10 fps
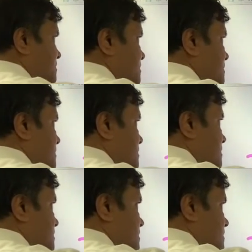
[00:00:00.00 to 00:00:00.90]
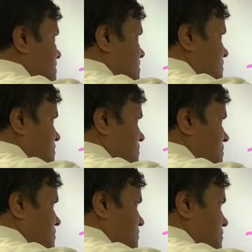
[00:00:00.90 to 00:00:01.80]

(no one is talking)